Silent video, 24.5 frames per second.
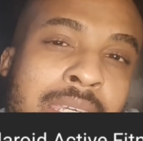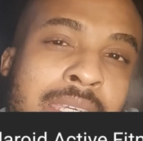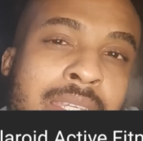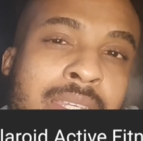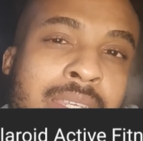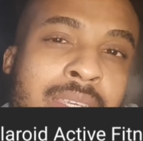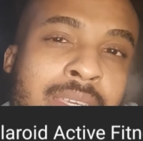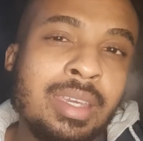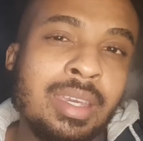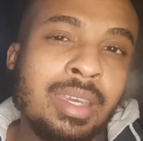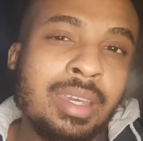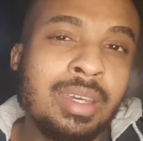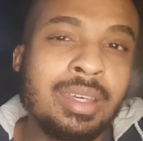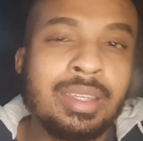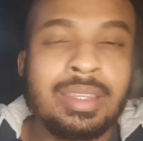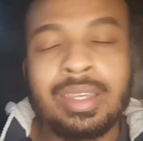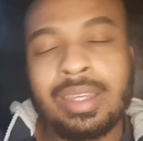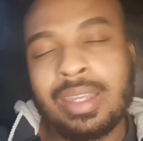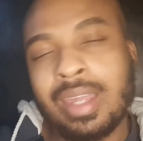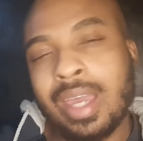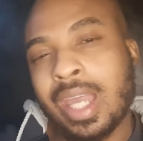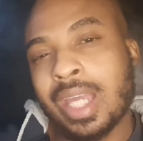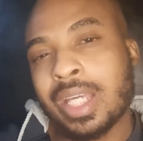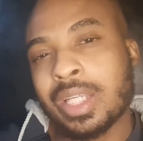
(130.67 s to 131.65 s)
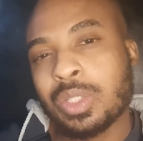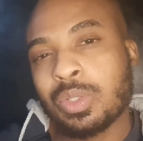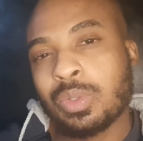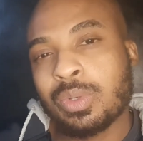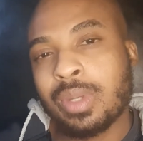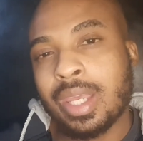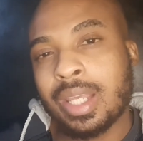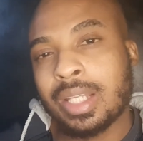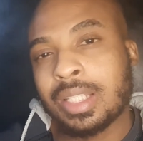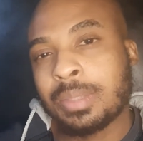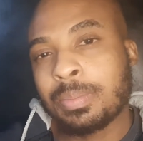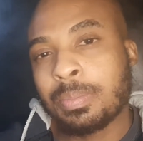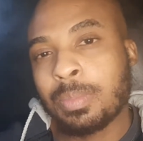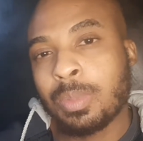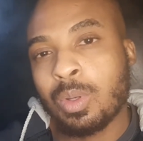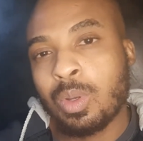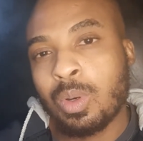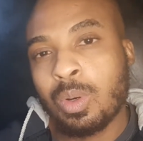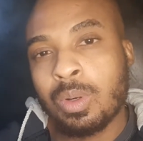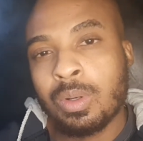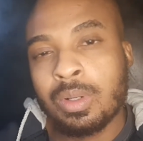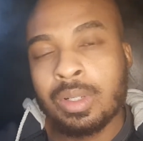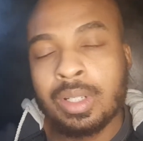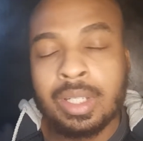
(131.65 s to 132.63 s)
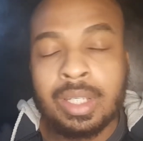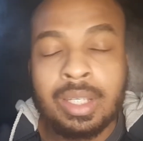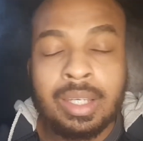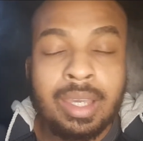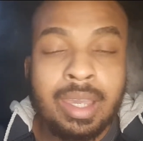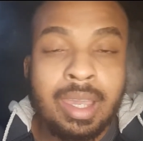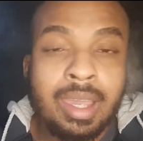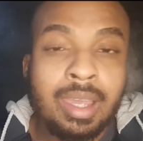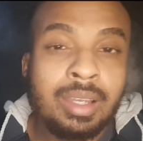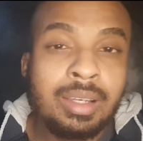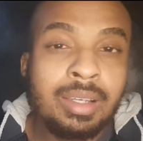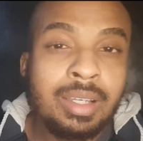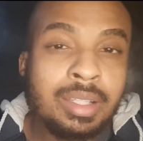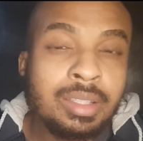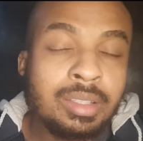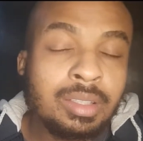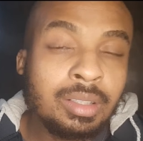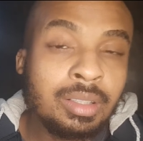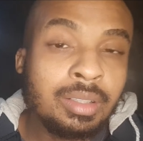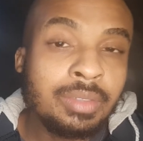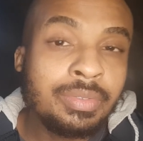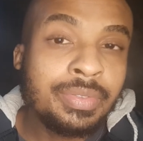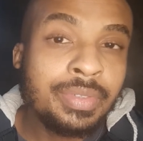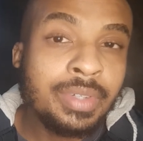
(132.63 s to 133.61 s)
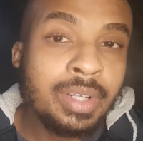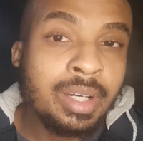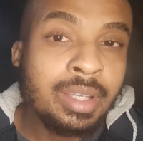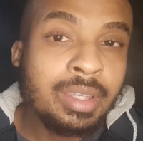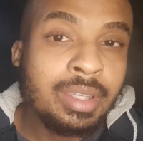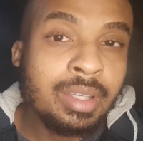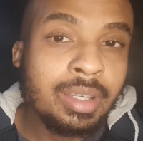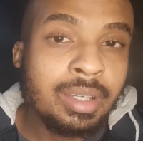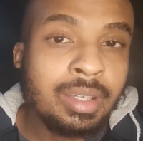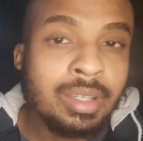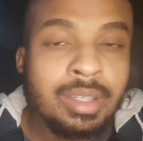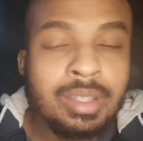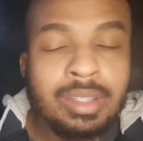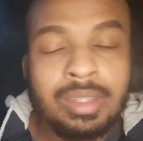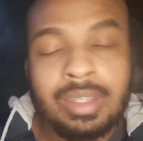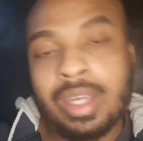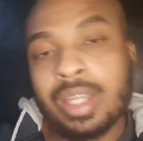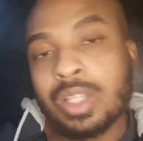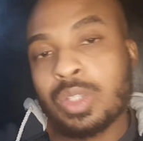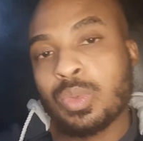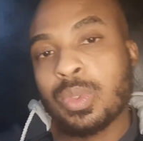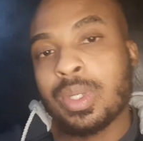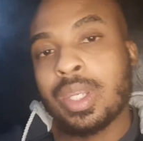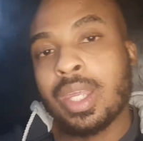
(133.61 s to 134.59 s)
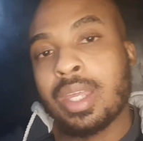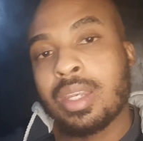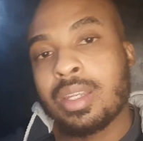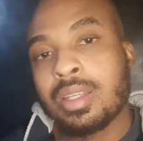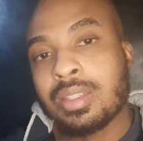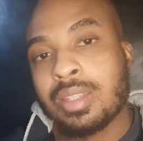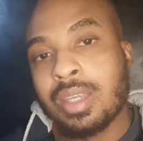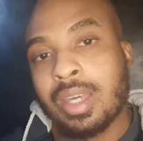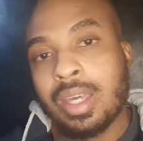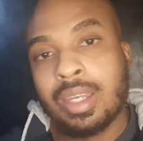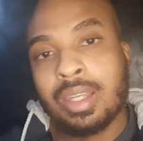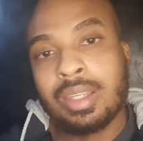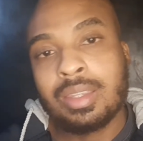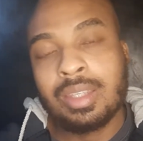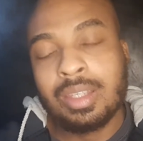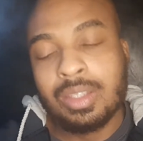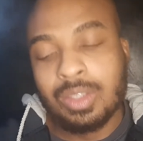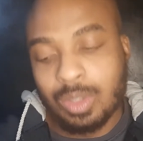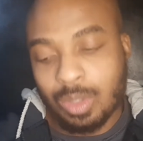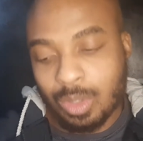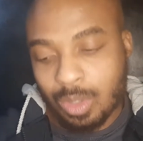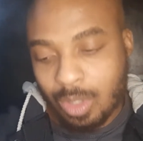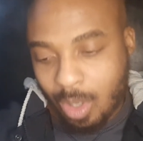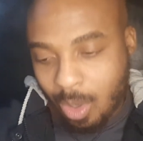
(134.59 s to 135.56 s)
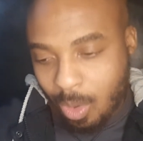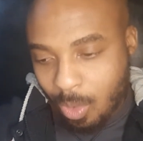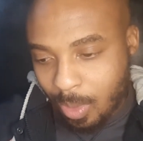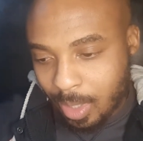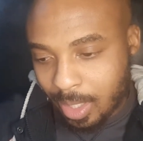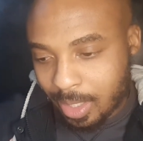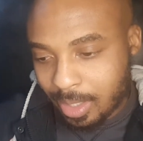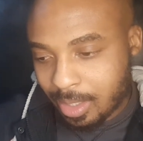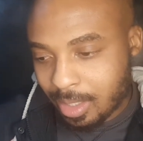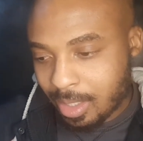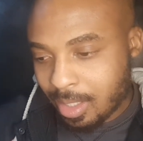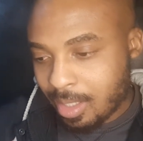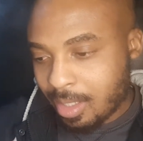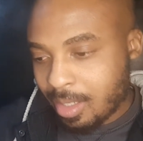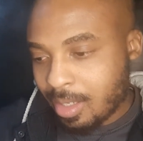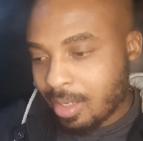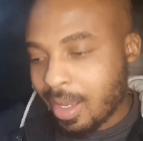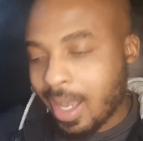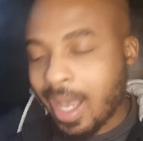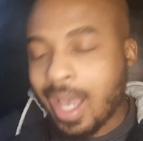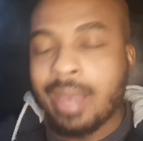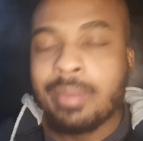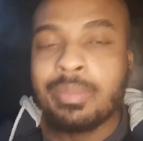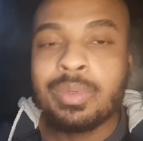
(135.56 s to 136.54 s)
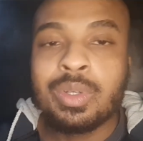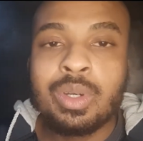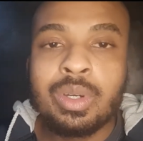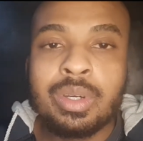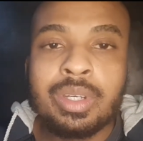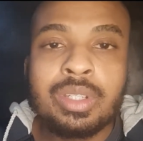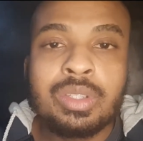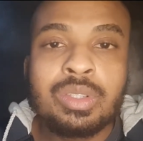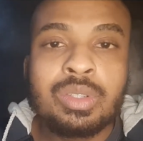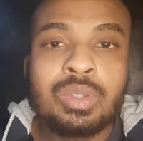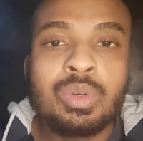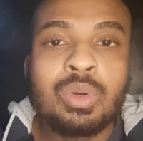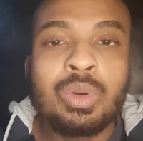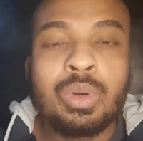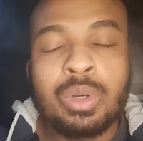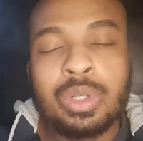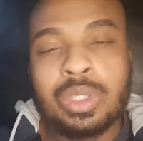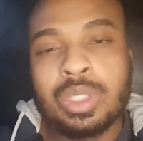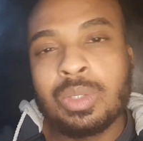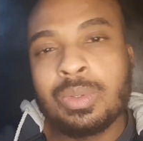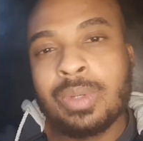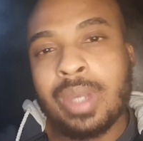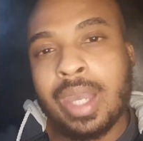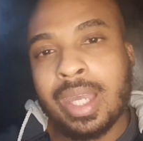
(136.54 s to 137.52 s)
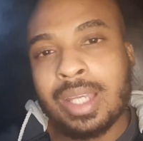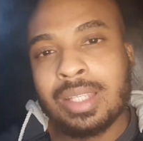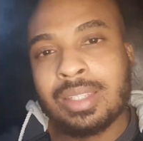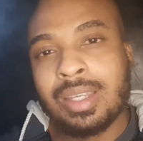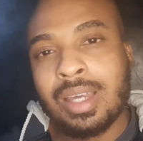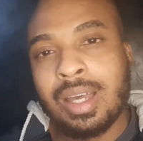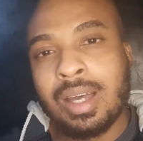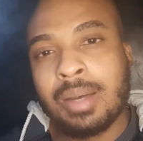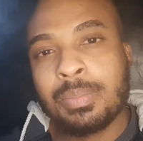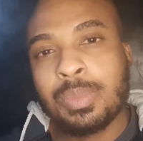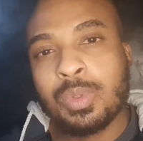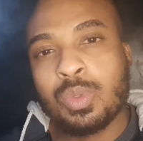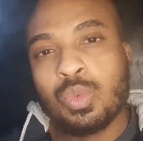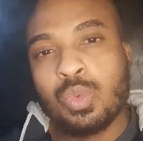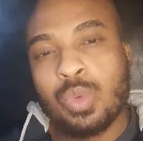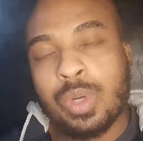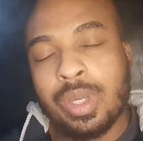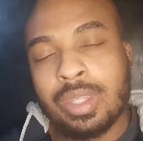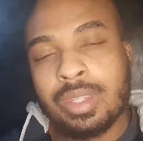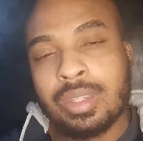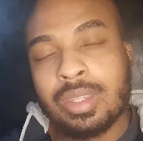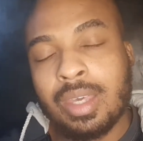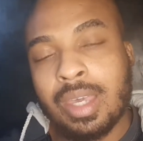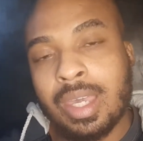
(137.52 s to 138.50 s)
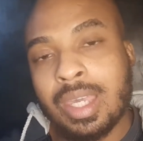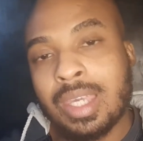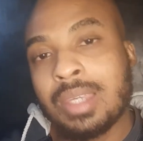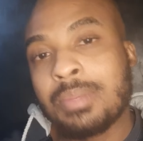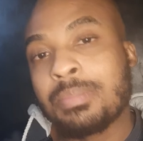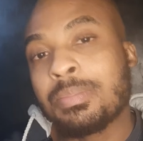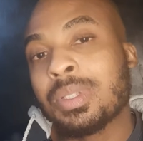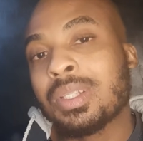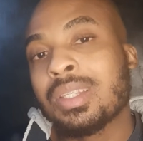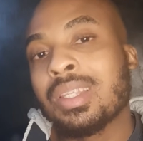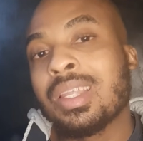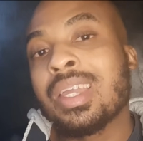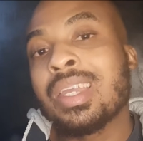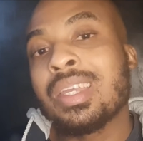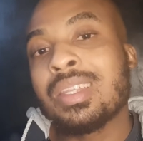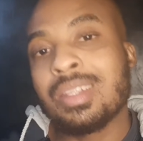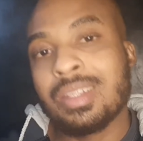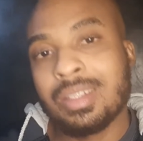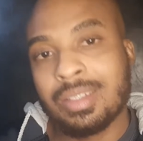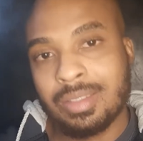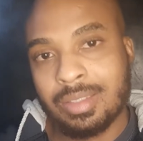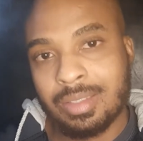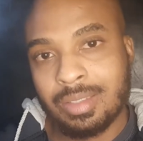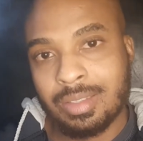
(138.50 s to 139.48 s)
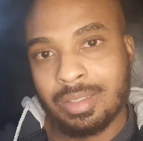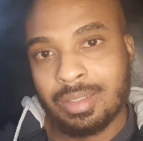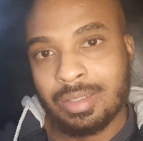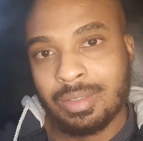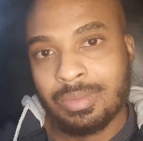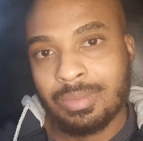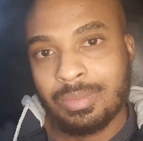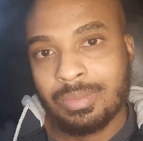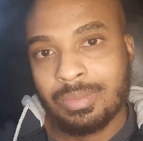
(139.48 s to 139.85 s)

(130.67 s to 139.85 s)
in here that I should explore a little further. That is when I decided that, you know what, I'm going to hook you guys up with a playlist